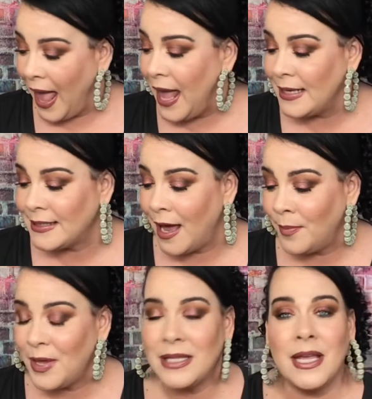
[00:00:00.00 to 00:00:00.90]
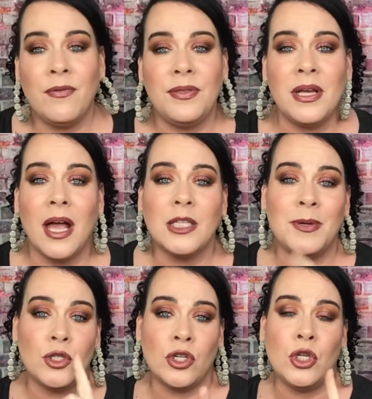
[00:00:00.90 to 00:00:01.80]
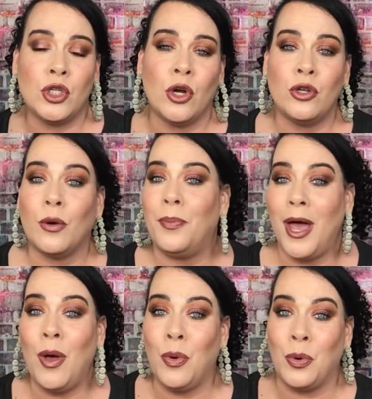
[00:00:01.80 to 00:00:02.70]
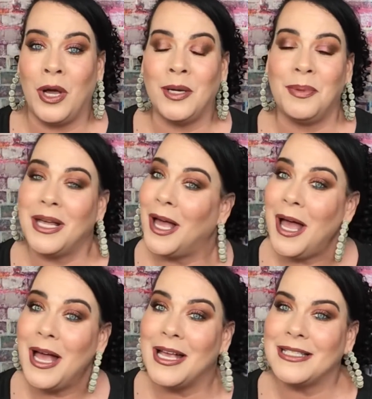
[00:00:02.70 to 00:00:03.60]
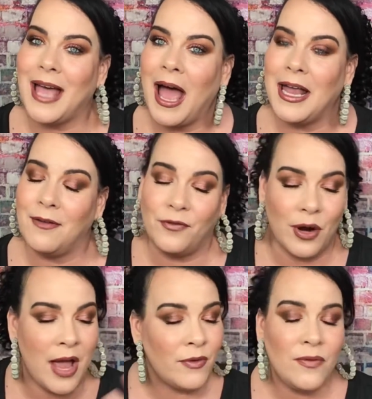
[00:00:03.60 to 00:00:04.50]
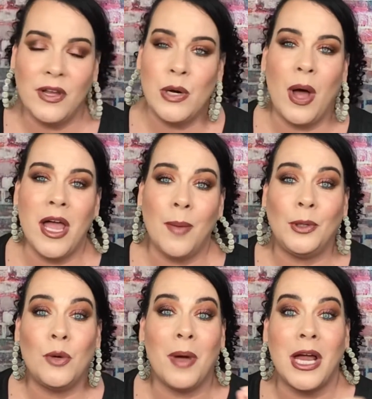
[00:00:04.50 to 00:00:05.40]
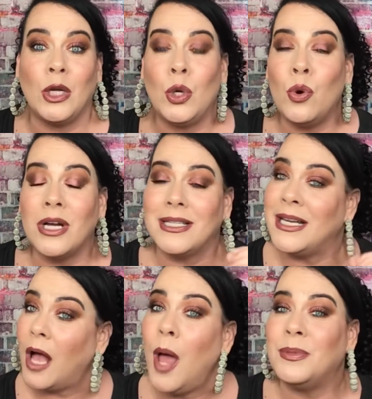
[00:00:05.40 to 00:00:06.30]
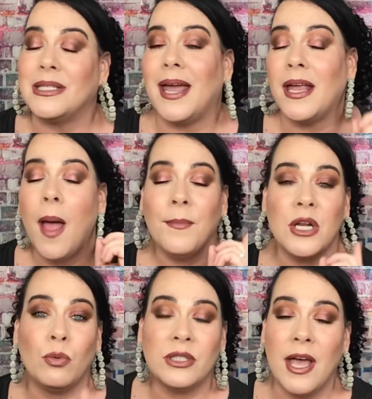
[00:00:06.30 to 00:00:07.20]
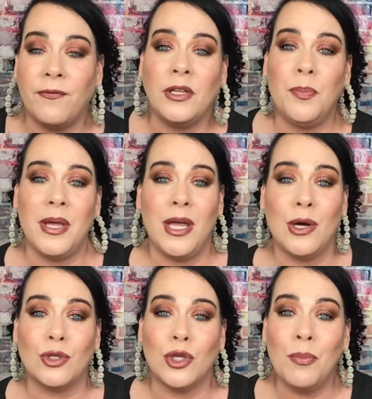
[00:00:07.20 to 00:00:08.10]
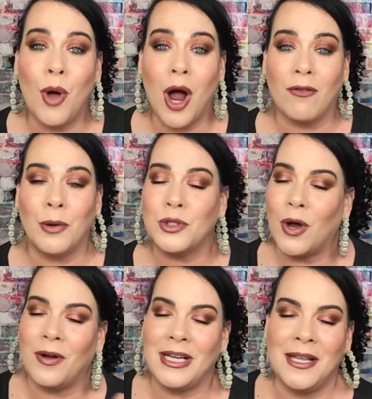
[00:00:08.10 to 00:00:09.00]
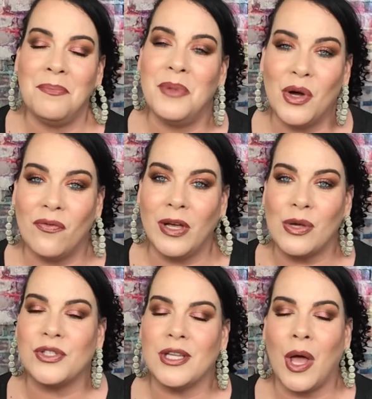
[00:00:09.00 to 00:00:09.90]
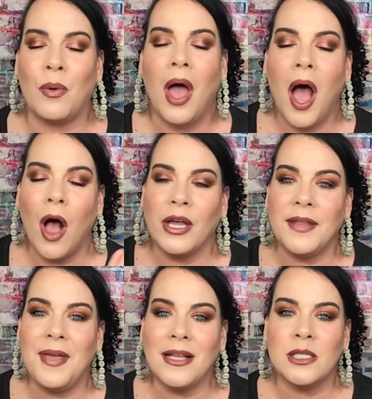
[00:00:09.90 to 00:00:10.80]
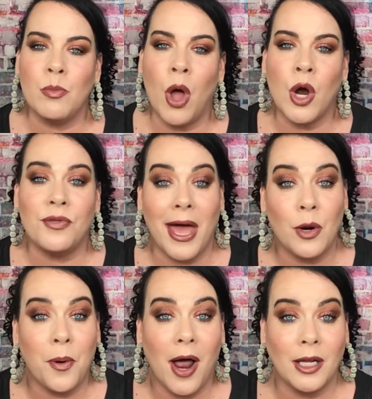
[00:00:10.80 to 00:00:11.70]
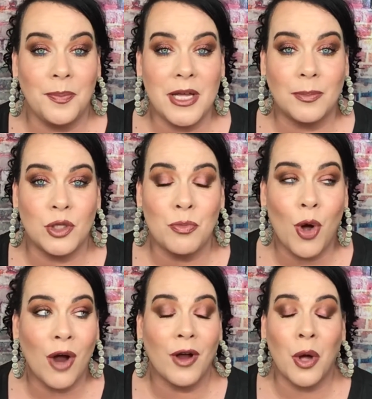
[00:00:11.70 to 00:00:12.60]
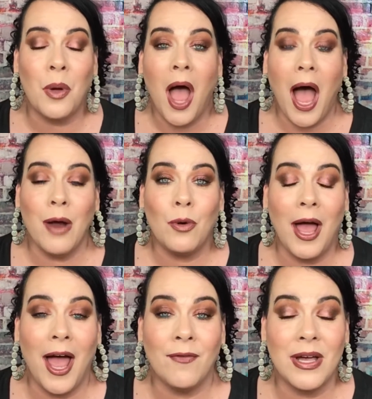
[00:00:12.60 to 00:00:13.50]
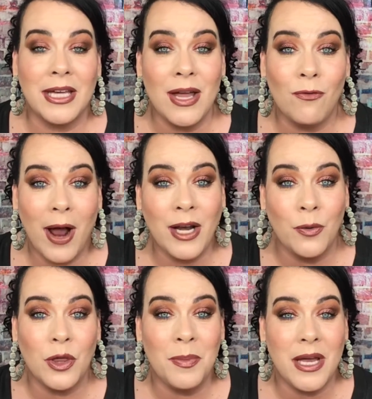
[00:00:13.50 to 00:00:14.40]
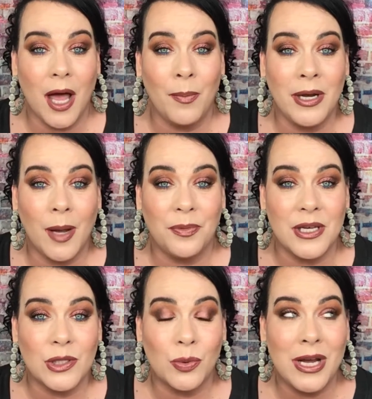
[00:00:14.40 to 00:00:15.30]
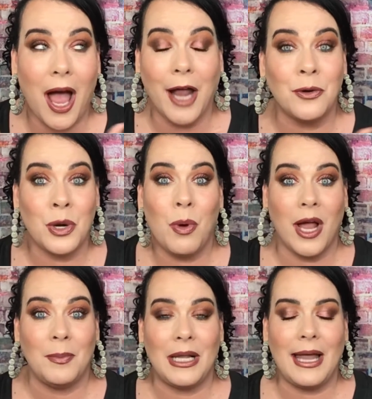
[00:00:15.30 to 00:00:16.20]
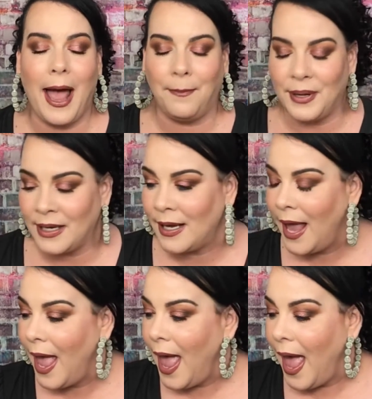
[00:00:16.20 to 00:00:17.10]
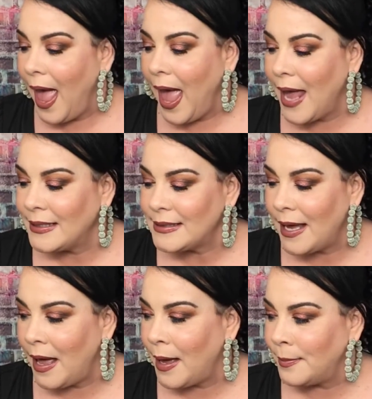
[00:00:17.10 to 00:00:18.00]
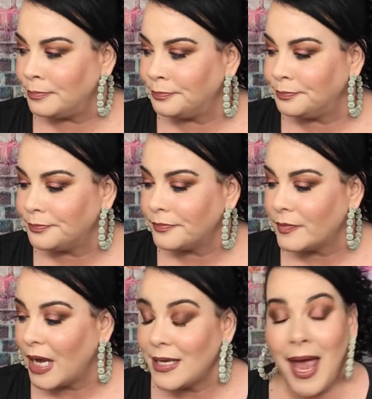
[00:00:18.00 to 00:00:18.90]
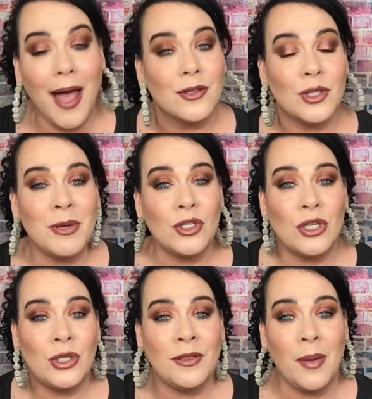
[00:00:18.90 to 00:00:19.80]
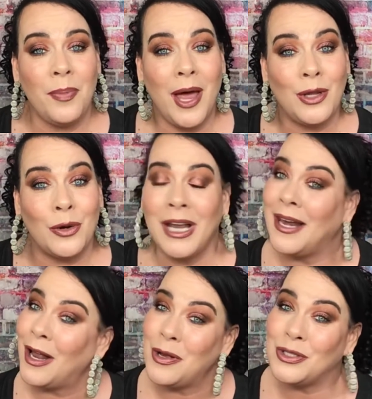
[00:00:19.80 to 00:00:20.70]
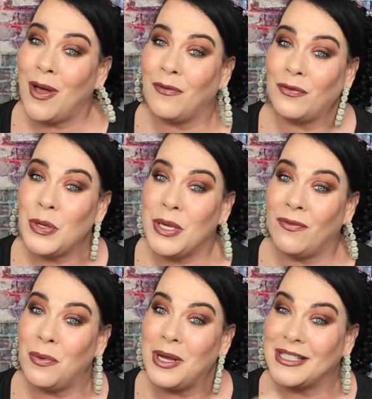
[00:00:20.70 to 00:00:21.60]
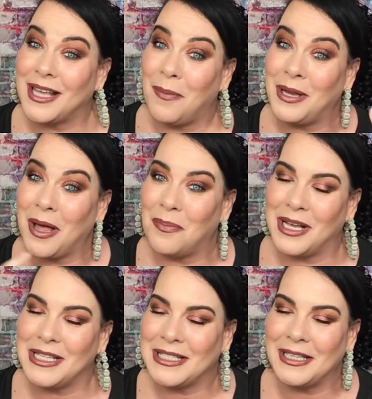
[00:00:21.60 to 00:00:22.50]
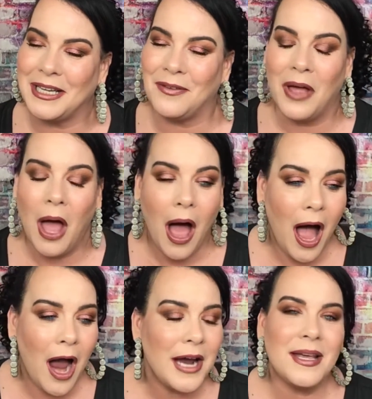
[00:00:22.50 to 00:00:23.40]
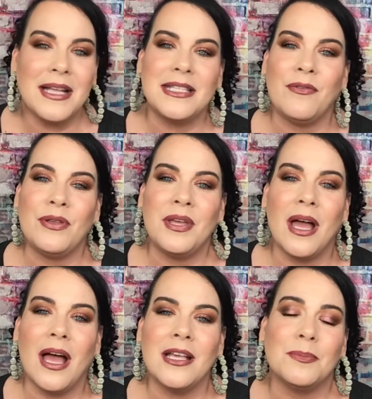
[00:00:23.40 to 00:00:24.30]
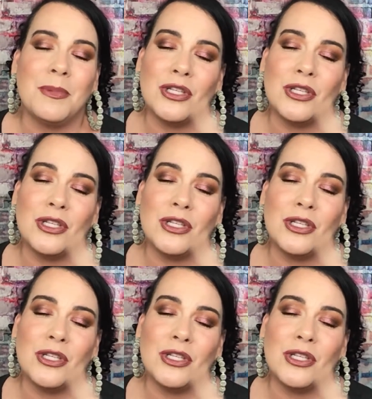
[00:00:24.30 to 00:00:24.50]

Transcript: And um, that's everything, guys. Make sure you turn your bell on because I, for every video I upload, my allure didn't come today, but it will definitely be here tomorrow. It's already in Millville, so I'll get that tomorrow. That'll probably be up tomorrow. I will have a get ready with me coming up this week. I don't know why I'm clapping. And, um, yeah, so make sure you turn that bell on. And I also have a few giveaways coming up my sleeve. All right, that's everything, guys.